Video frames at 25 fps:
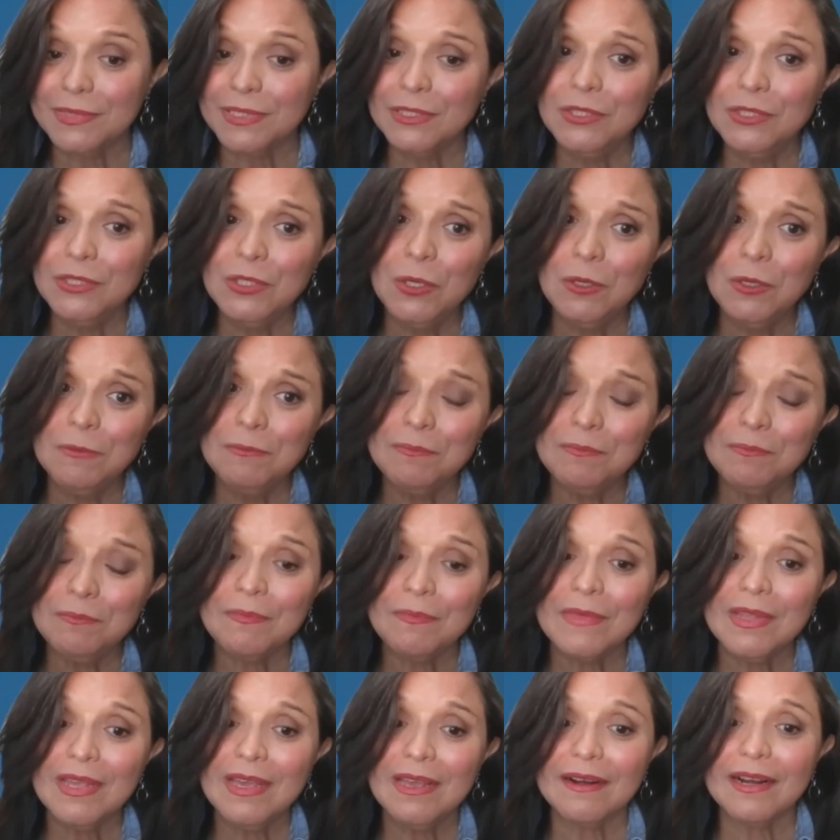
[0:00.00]
So
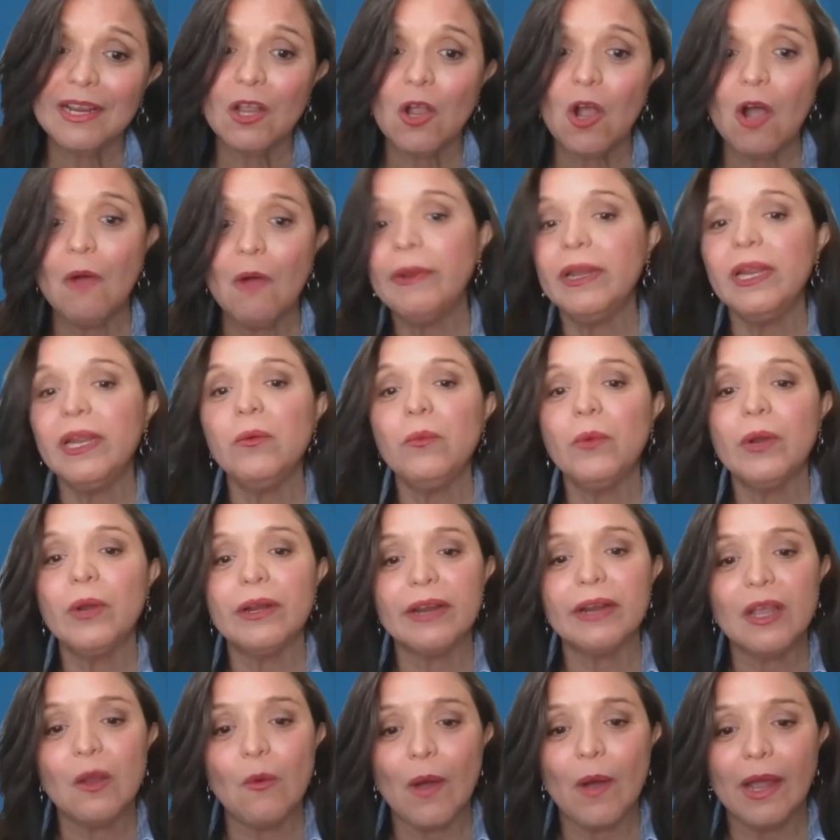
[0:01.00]
recovery will
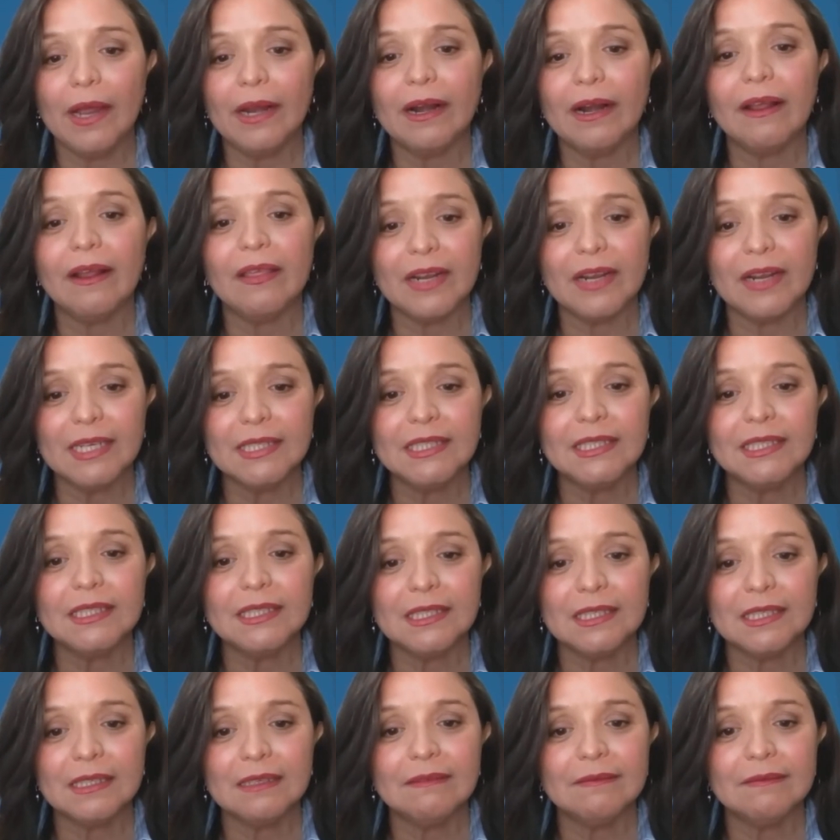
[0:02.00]
require
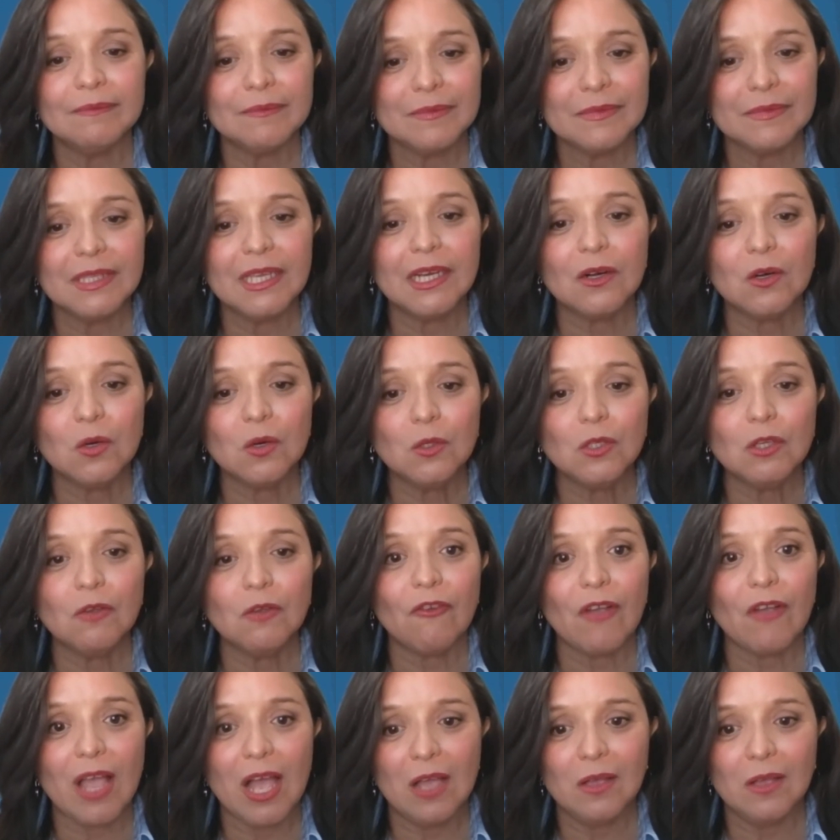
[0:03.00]
addressing the root
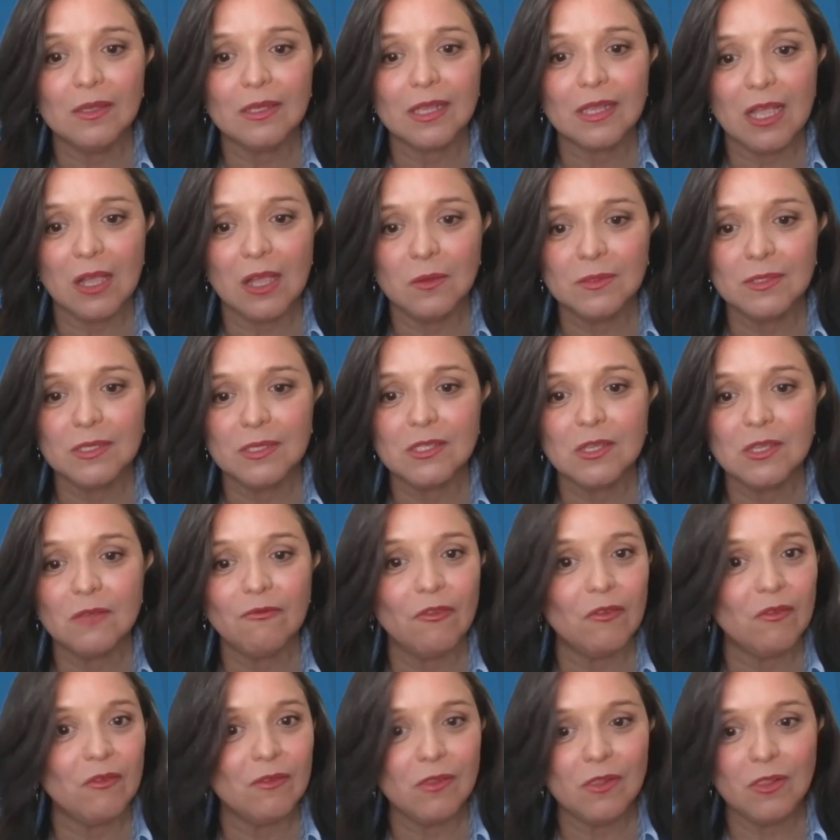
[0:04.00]
of causes
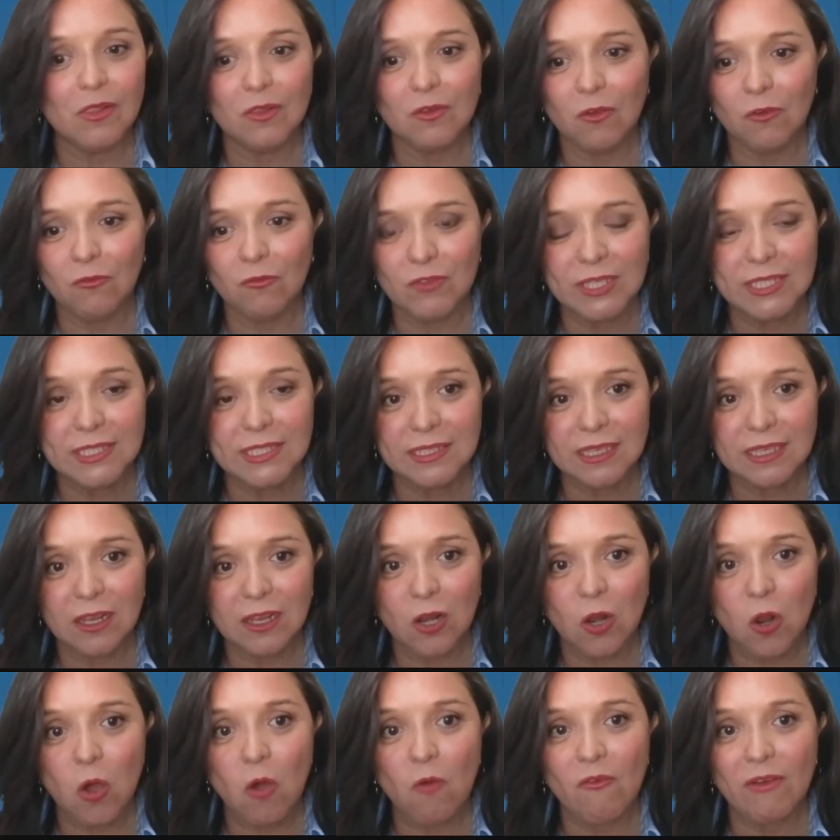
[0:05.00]
of this
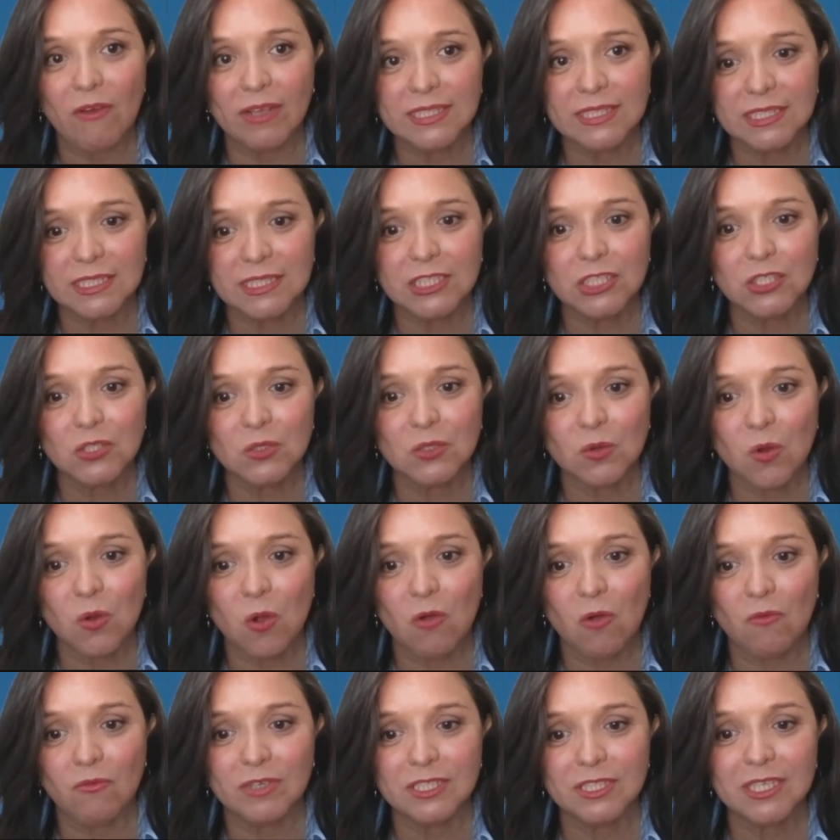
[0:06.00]
low vaccination
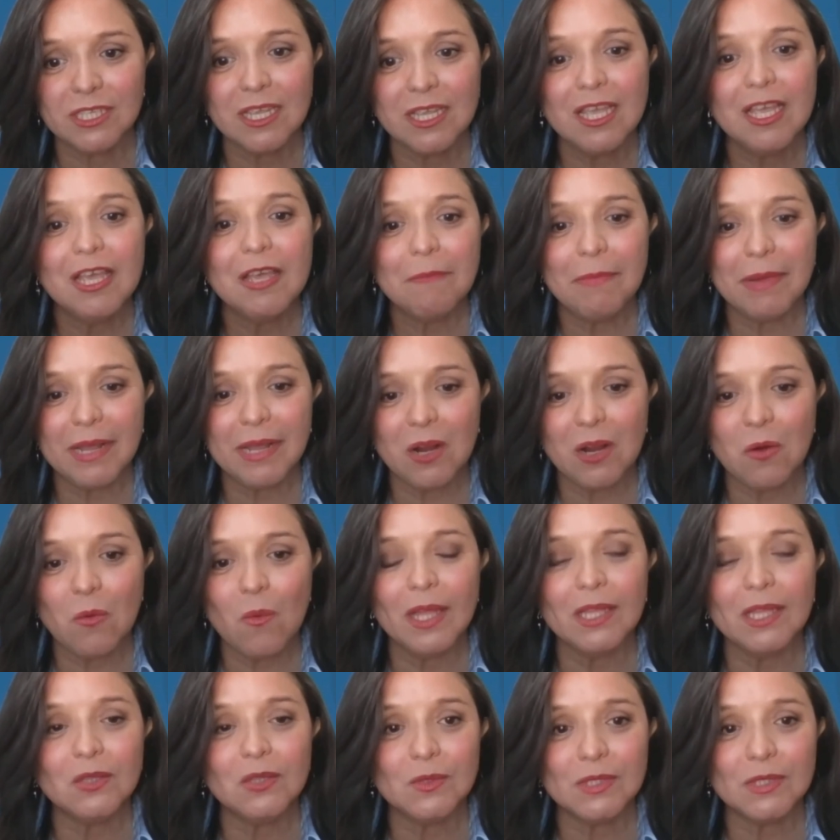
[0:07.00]
coverage. But I
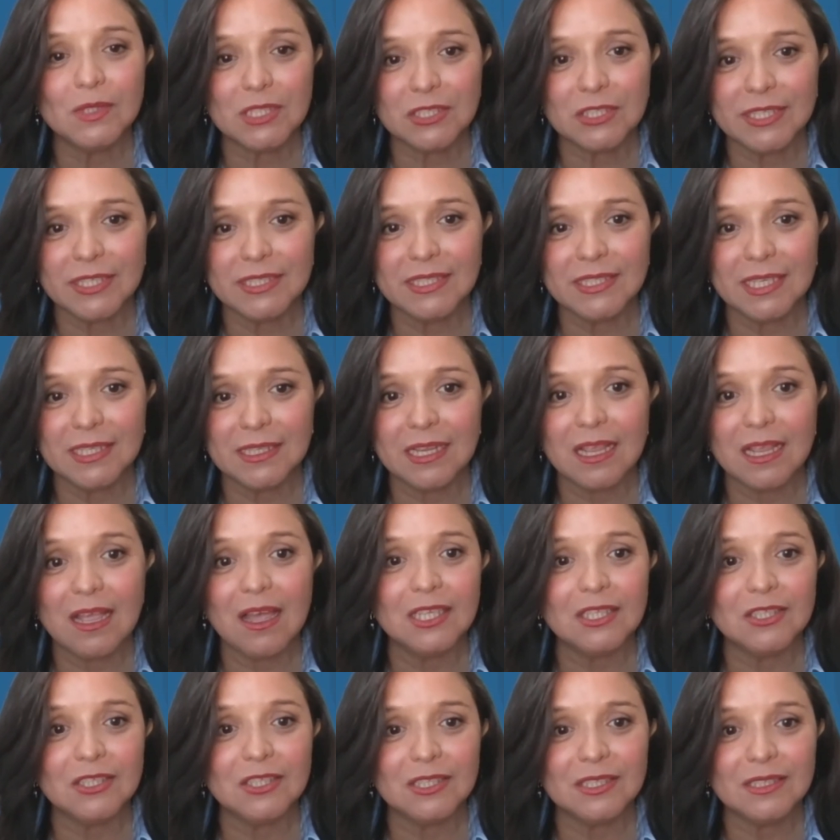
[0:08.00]
want to stress that
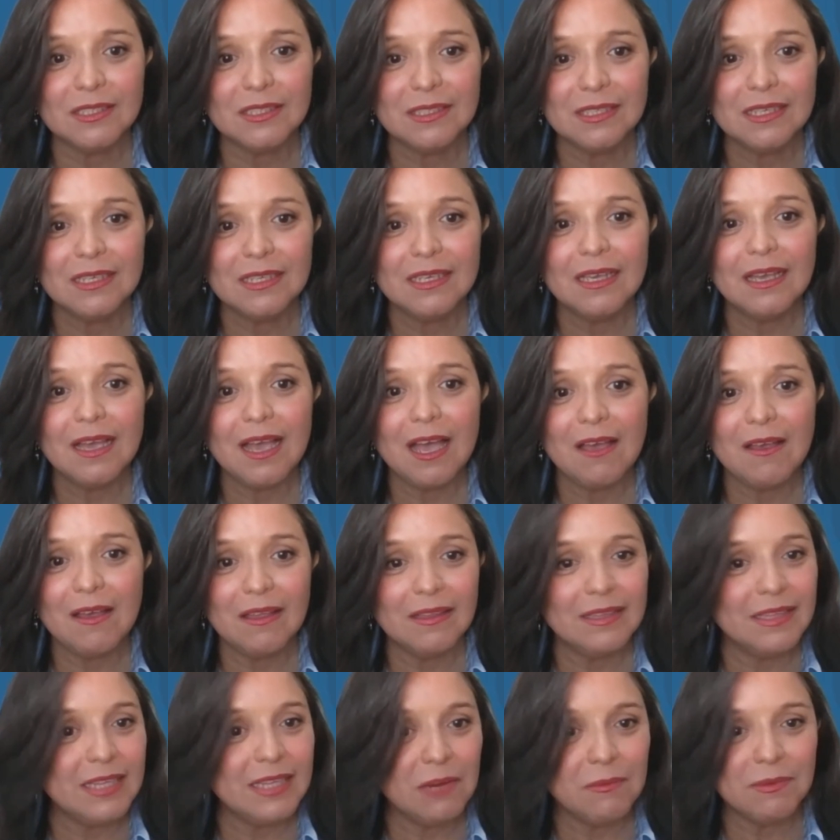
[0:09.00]
countries
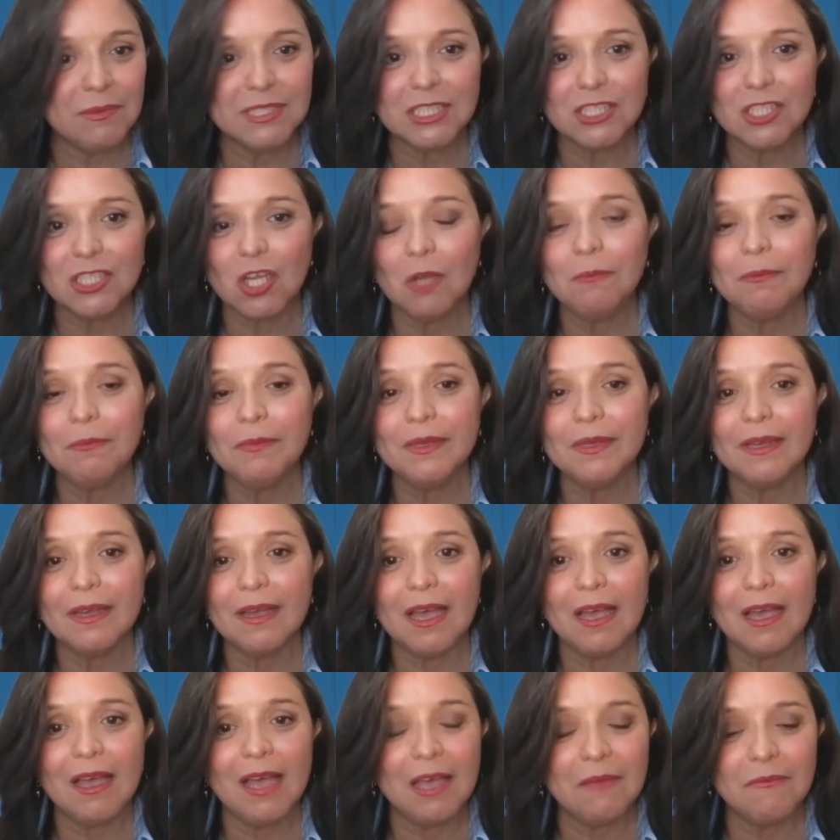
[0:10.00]
never stop
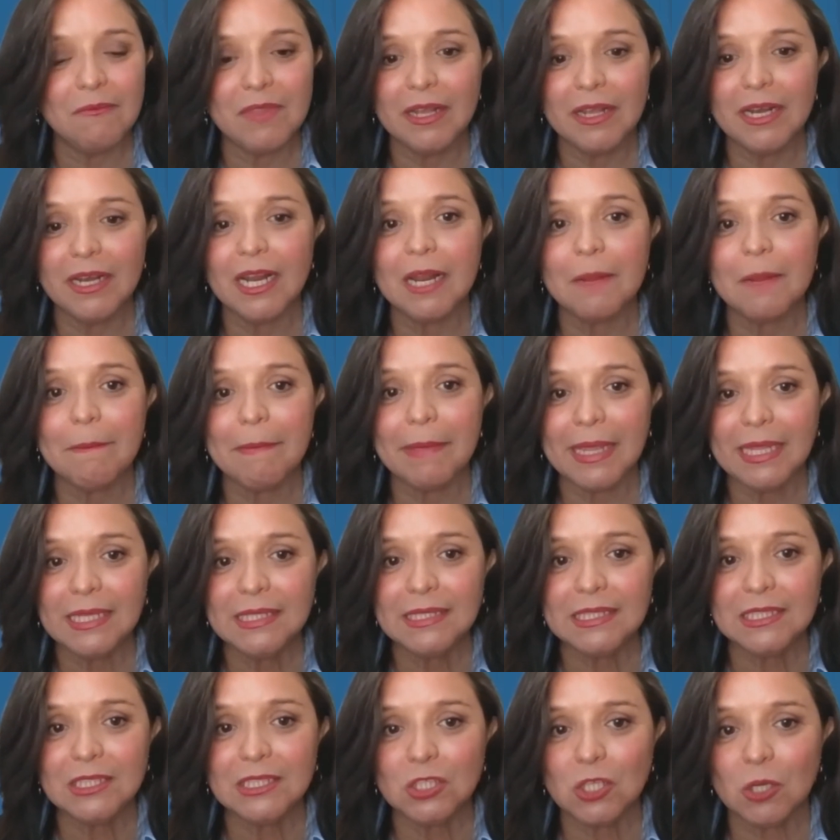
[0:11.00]
and have done an
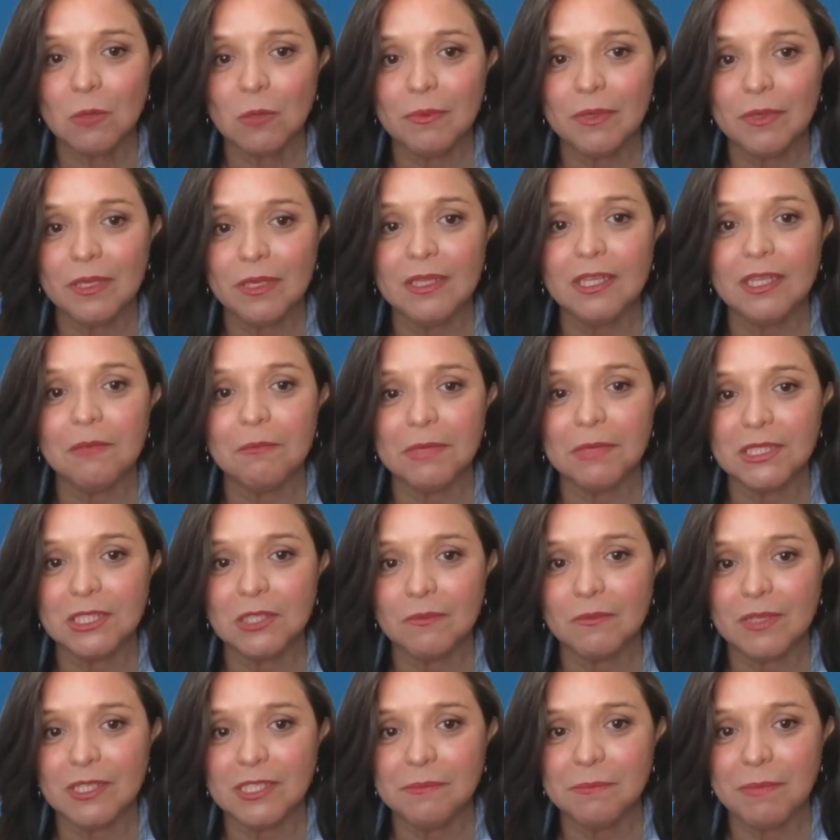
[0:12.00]
amazing job in the midst
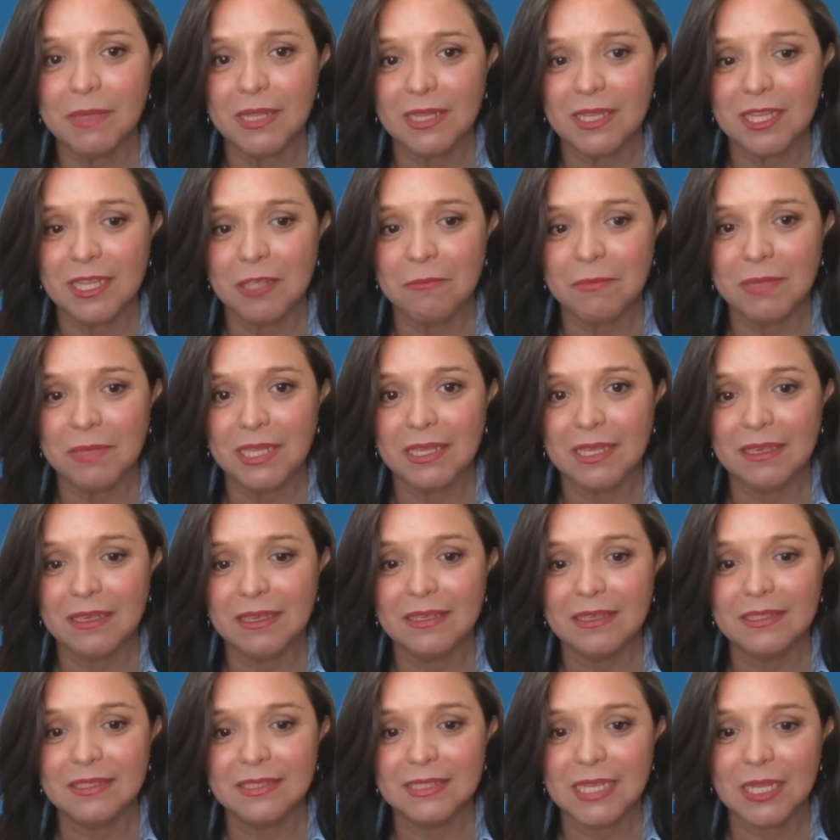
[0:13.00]
of this pandemic.
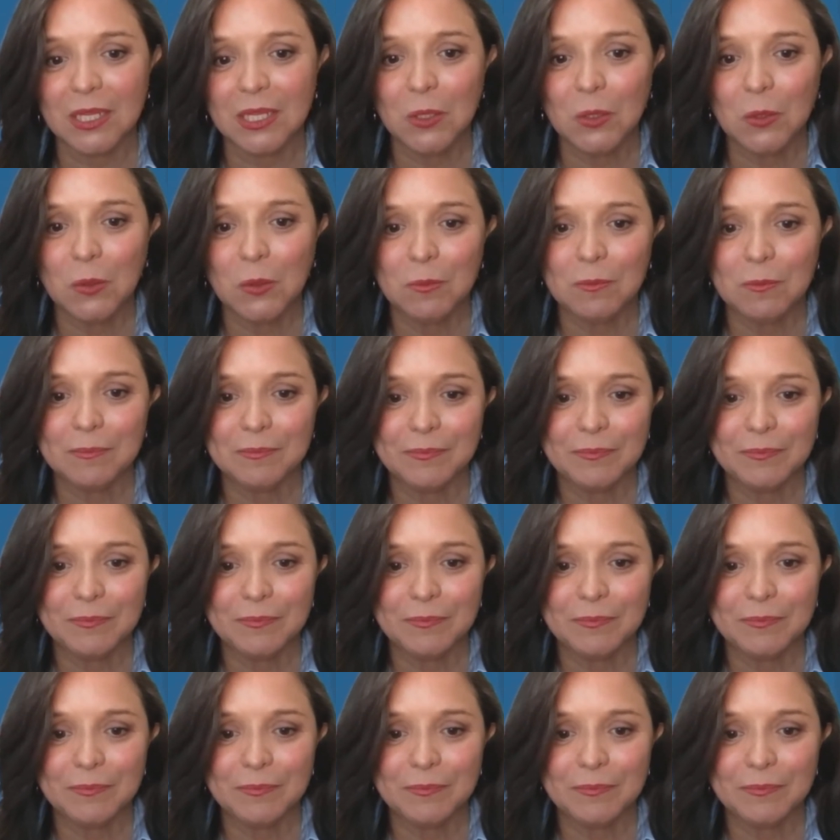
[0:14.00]
Thank you.